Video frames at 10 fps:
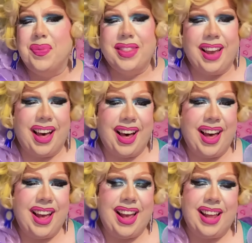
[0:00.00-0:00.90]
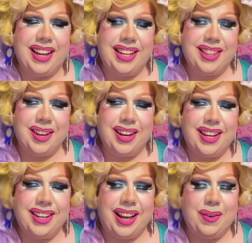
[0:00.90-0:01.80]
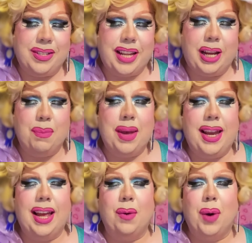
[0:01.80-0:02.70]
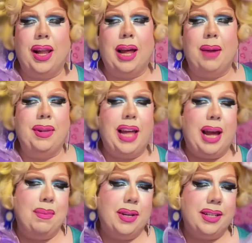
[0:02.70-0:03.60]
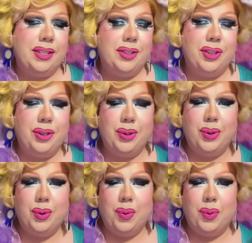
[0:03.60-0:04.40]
I thought I would take a minute while I'm glamorous to,